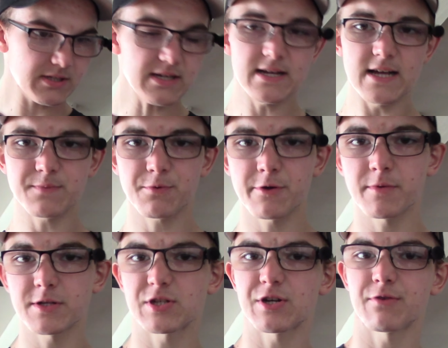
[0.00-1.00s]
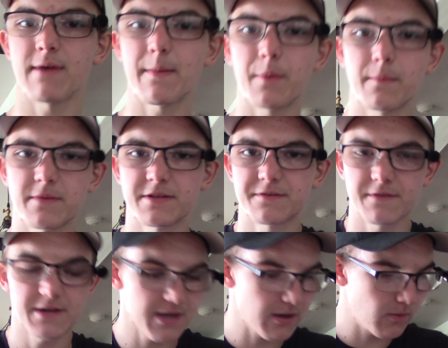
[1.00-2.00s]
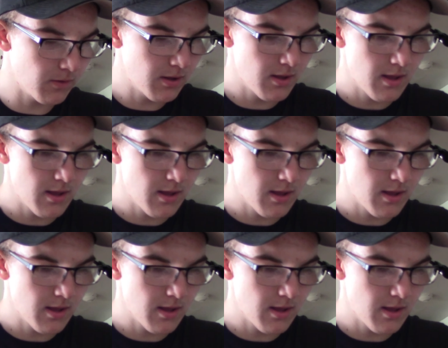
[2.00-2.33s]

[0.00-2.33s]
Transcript: That's pretty much gonna wrap up this video.